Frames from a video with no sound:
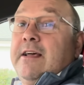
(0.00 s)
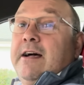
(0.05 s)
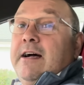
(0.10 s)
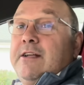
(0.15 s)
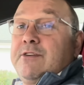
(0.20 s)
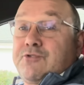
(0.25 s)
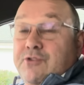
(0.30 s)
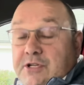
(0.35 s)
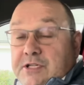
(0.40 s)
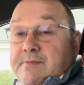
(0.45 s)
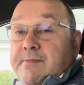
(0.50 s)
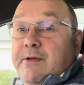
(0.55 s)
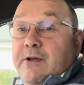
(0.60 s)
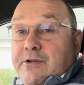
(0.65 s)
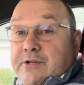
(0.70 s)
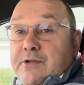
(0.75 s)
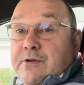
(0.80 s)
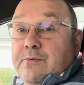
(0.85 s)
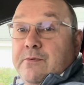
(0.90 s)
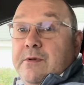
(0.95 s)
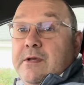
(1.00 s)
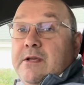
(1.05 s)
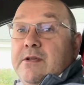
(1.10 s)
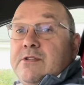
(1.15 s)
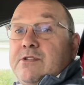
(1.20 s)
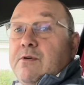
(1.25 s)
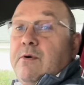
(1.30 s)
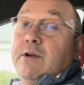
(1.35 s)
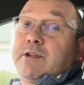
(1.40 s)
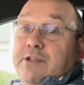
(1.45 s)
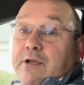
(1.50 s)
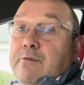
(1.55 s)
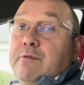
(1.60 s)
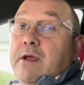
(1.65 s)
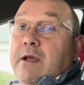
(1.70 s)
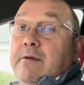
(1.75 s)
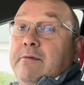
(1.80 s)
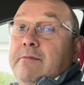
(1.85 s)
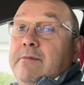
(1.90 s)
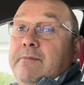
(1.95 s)
And trust me, I do. So I do
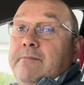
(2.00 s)
know.